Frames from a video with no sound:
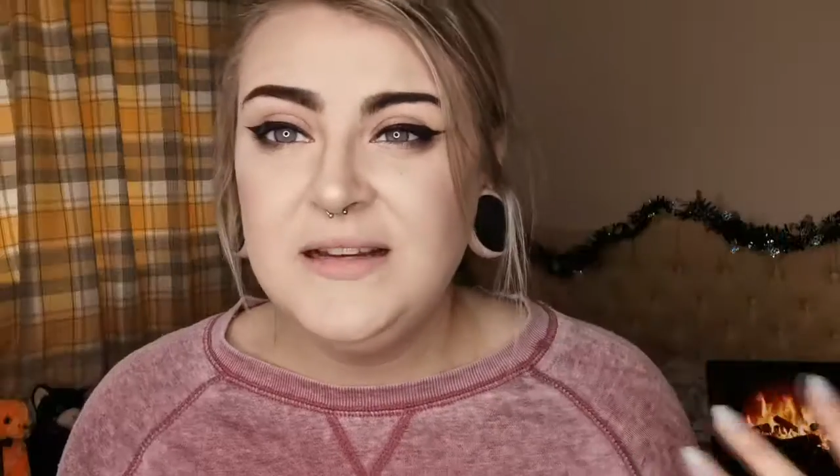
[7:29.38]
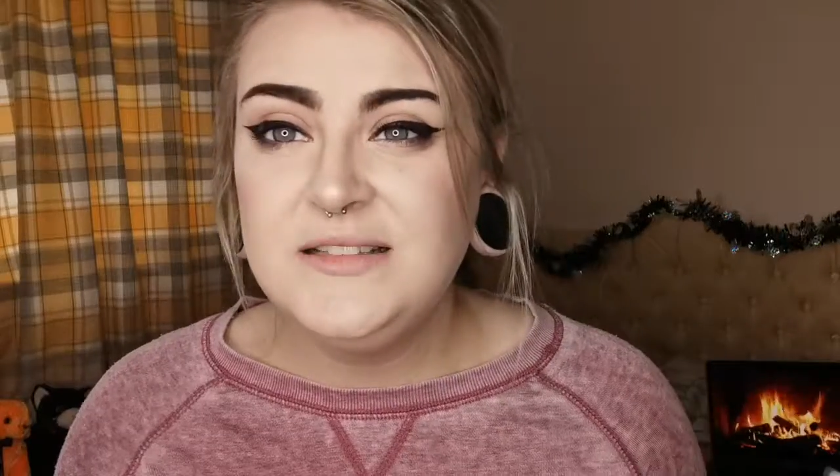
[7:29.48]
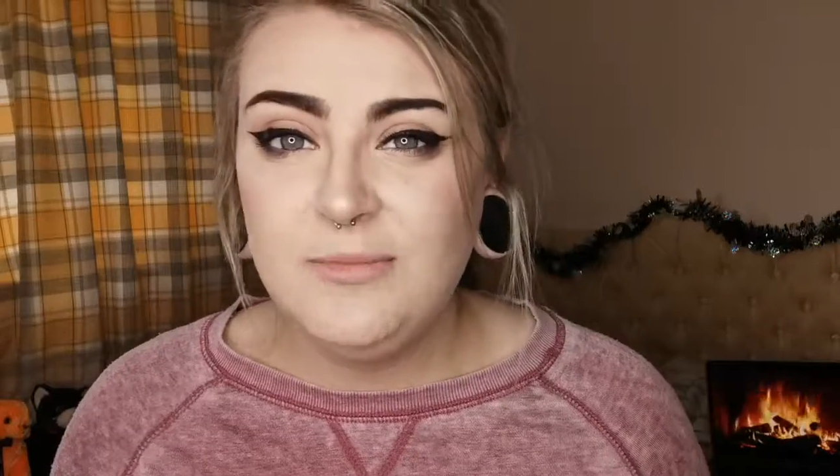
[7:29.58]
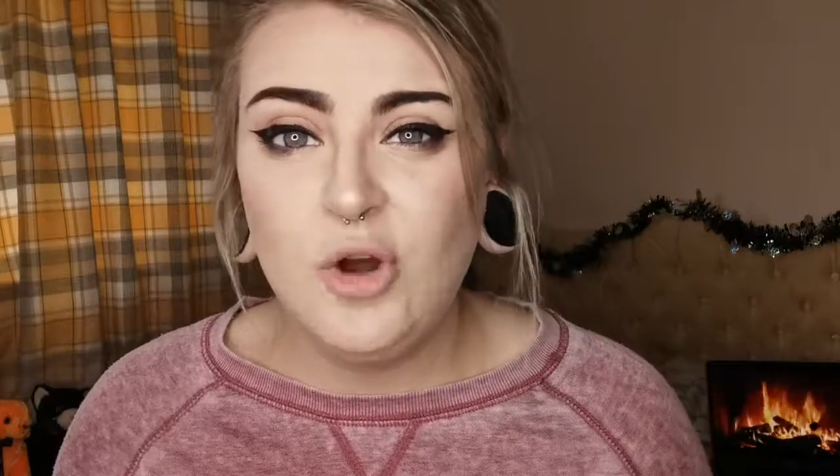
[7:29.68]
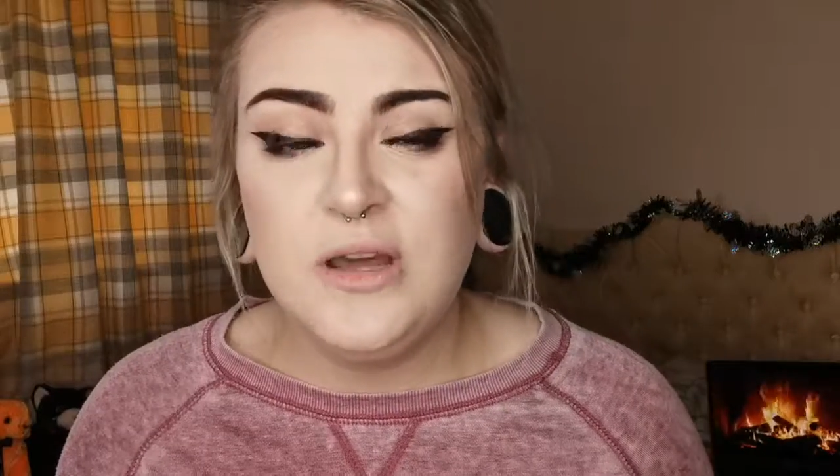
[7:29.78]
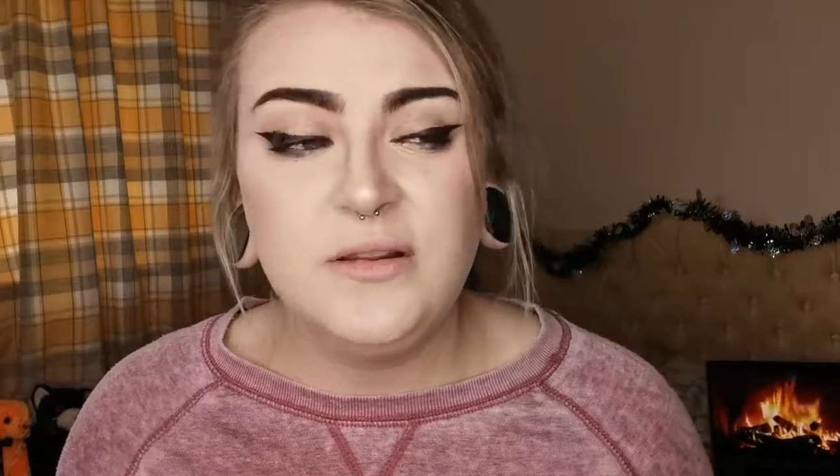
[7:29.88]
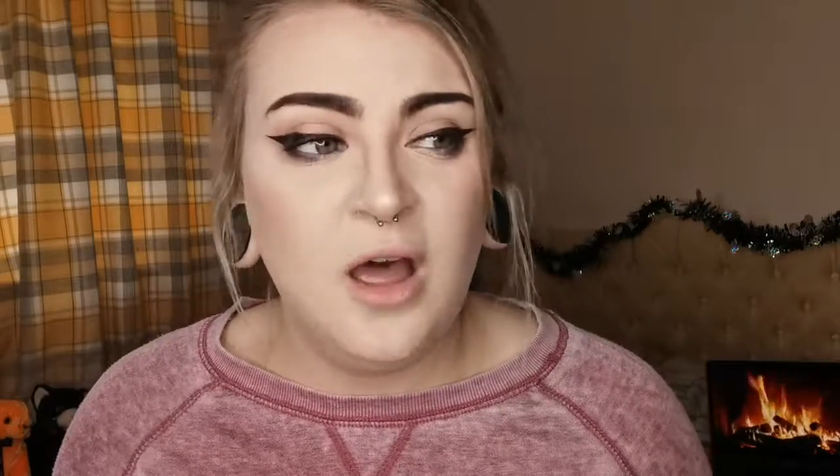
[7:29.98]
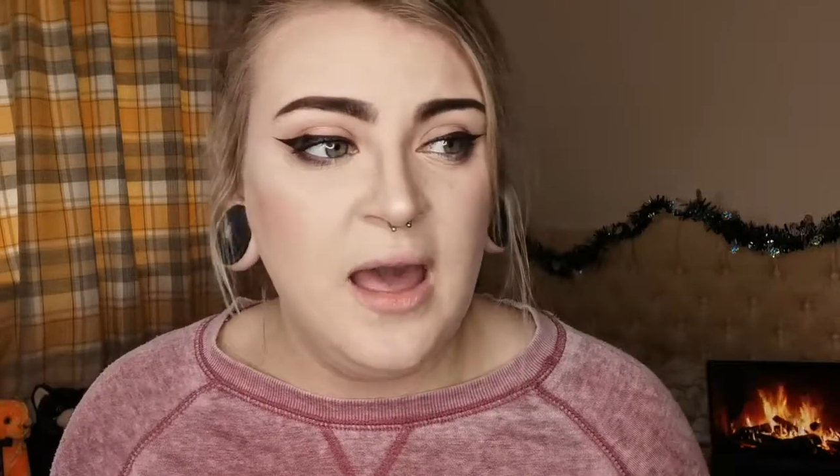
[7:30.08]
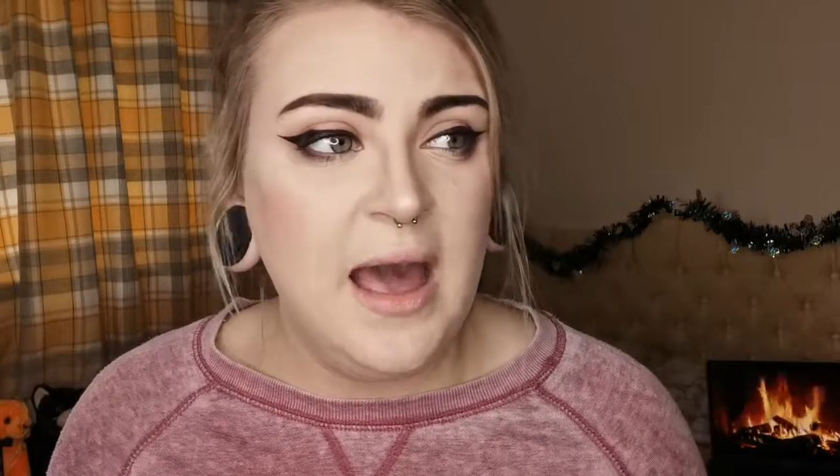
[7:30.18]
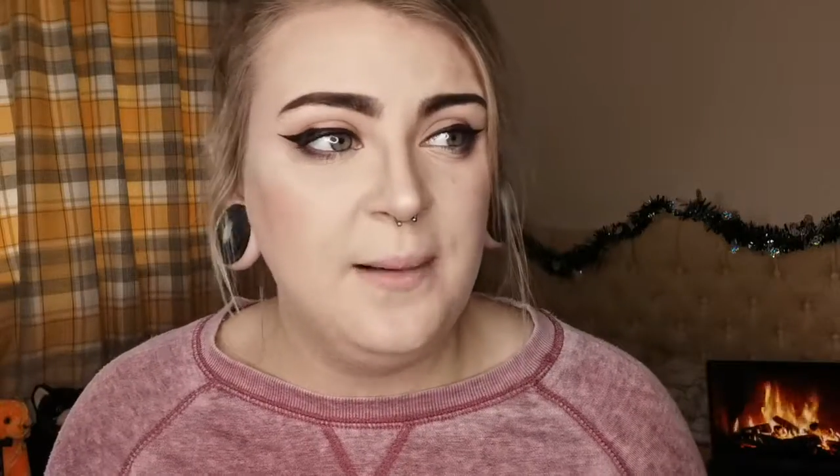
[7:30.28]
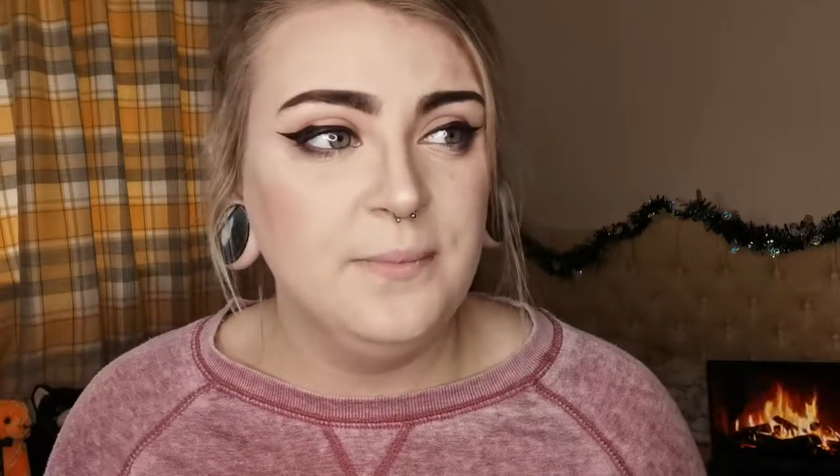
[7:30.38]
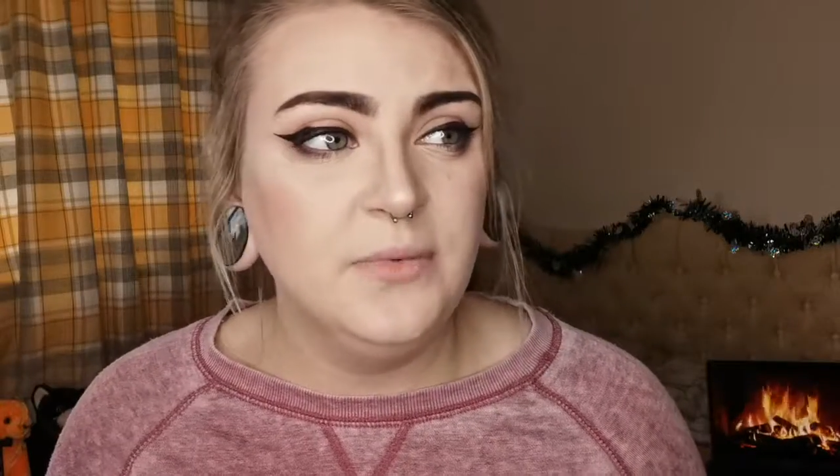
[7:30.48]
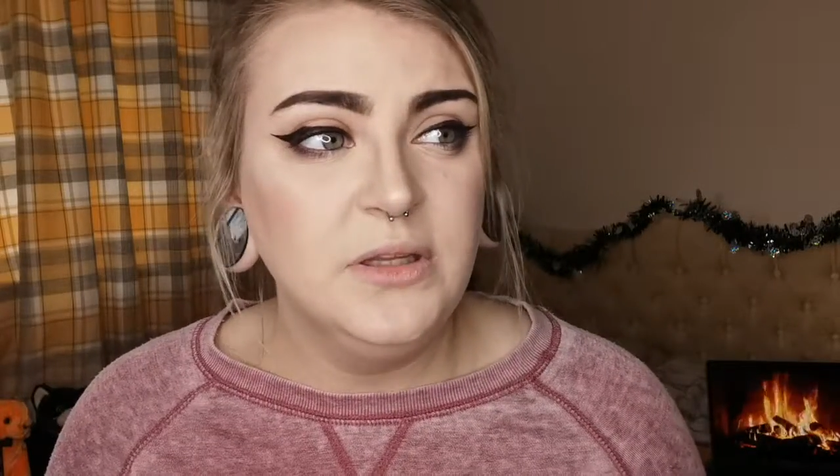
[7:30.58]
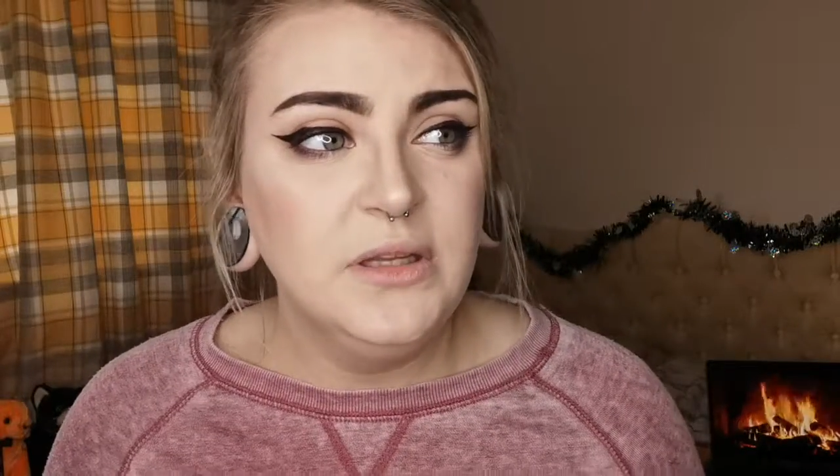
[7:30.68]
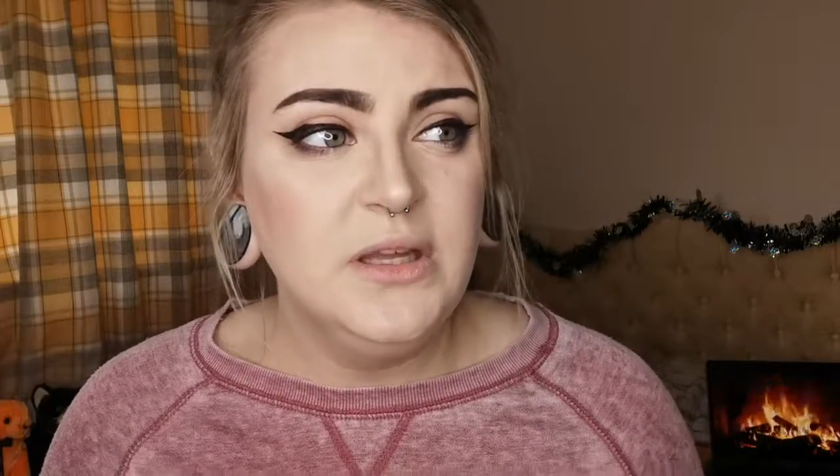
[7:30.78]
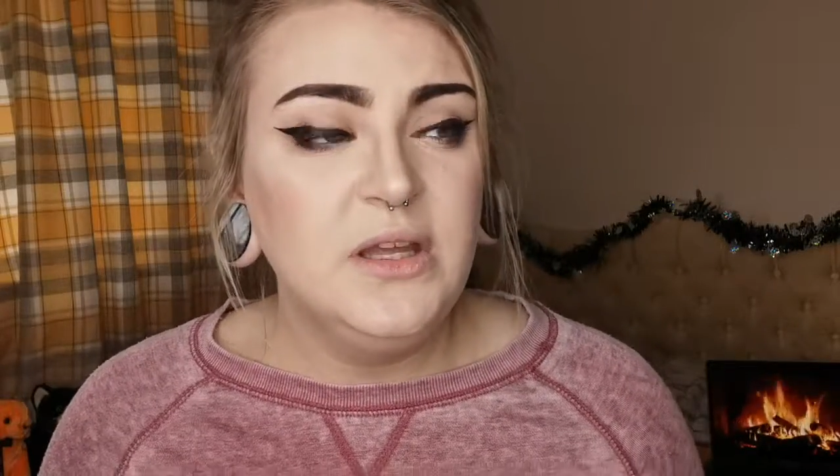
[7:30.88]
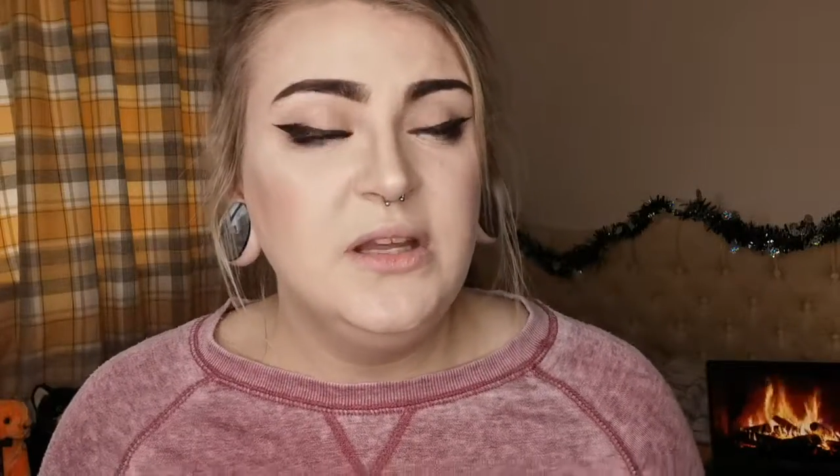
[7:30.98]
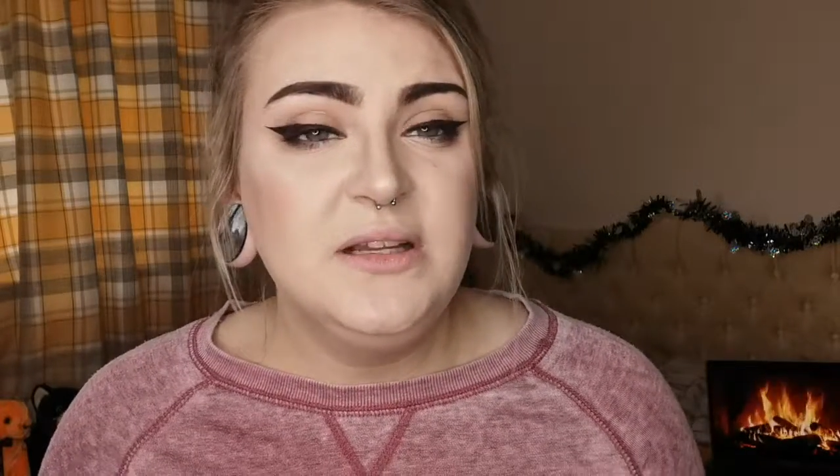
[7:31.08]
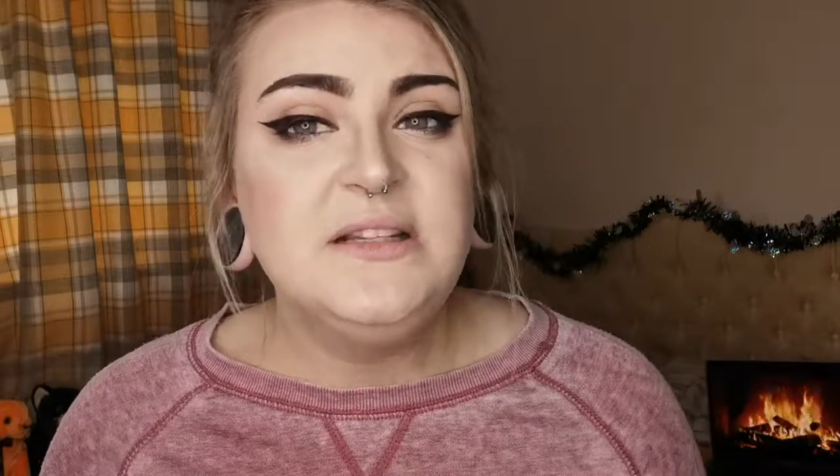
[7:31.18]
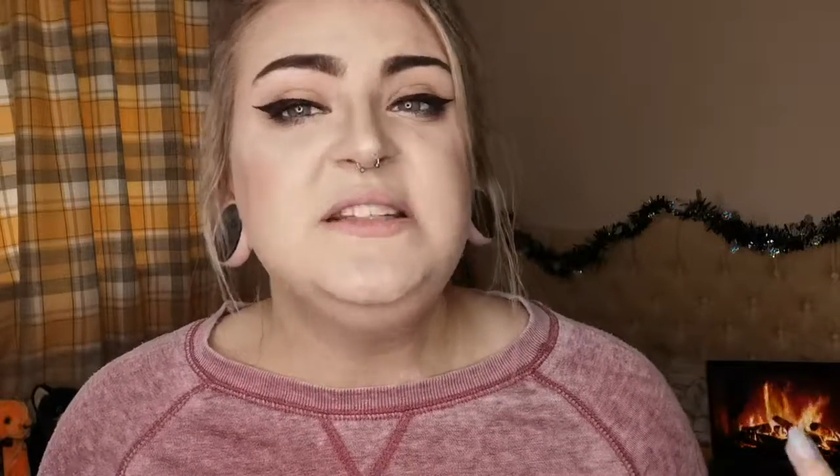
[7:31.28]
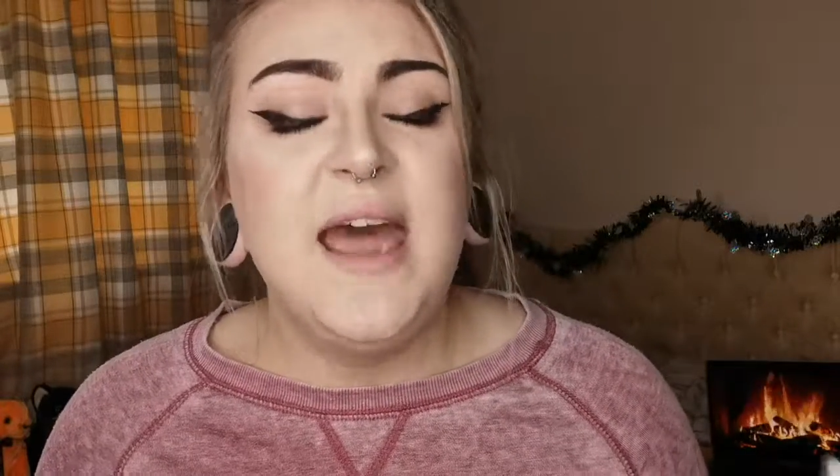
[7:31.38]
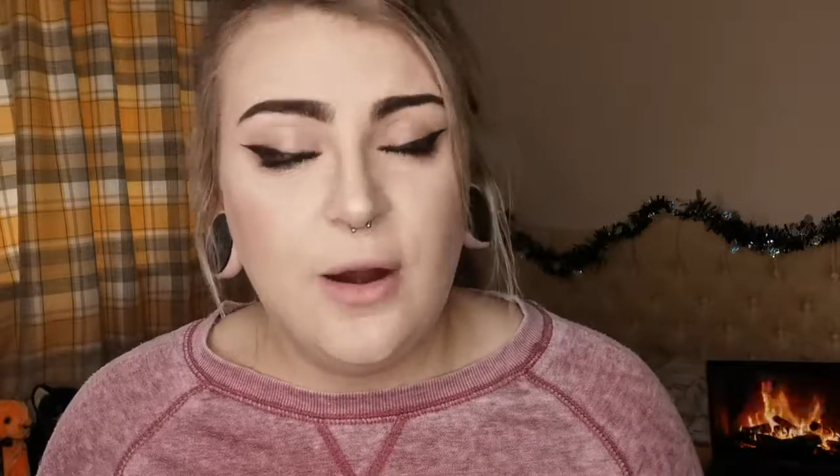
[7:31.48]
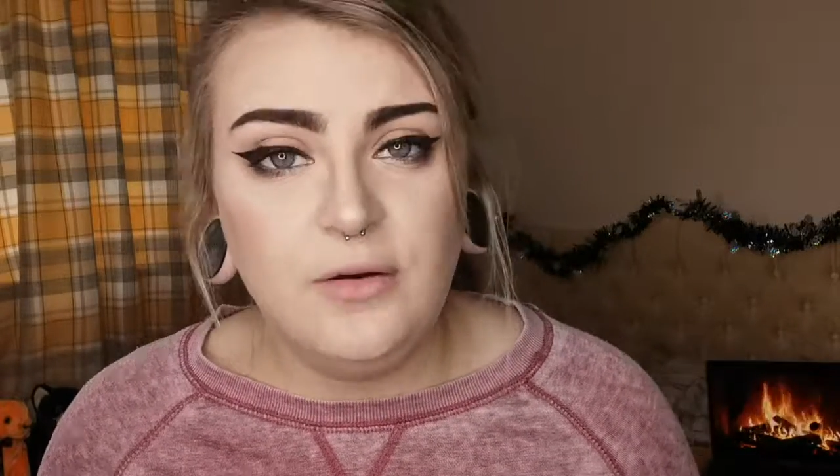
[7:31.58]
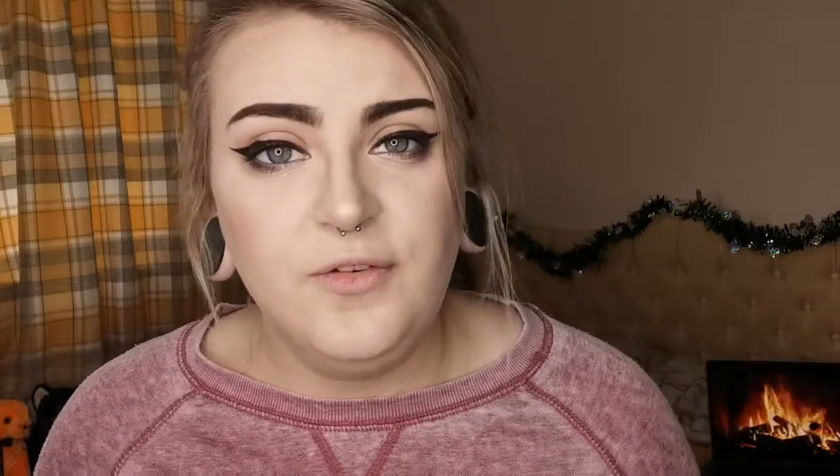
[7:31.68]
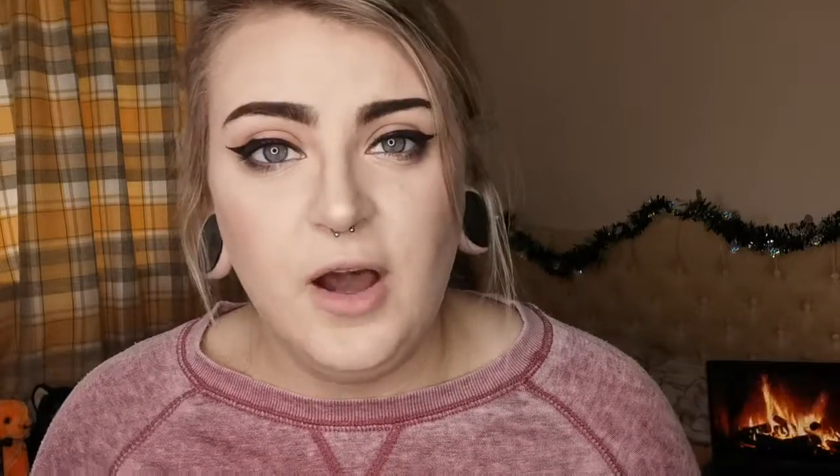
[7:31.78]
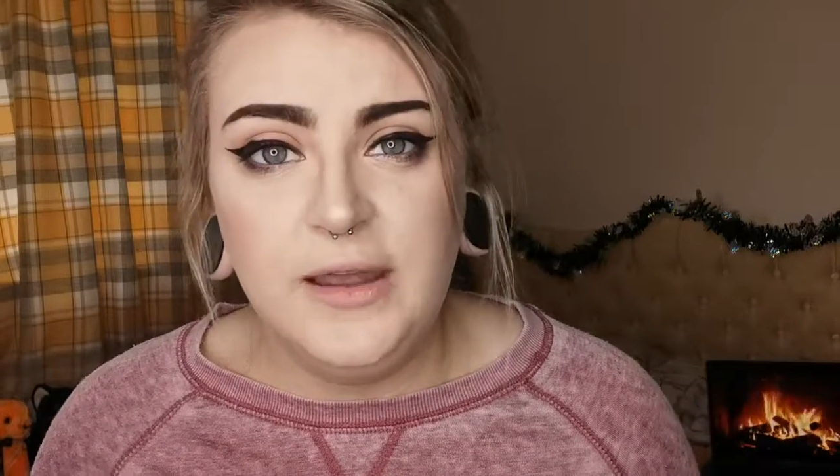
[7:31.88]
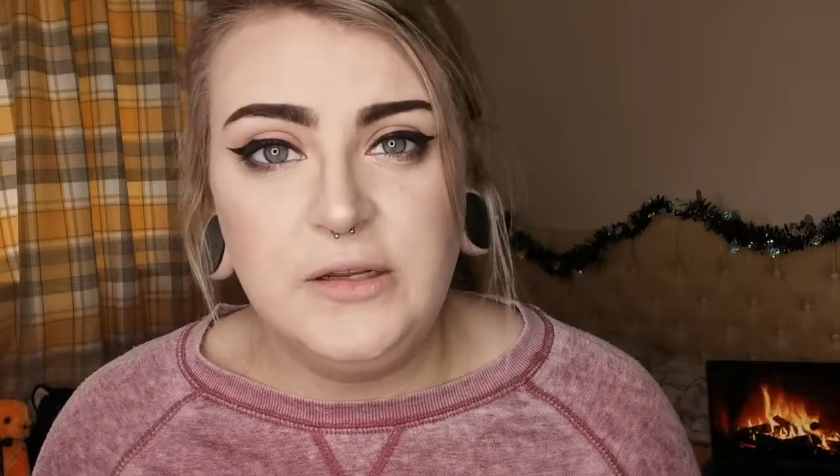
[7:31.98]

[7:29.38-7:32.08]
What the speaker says: to be honest, I am terrified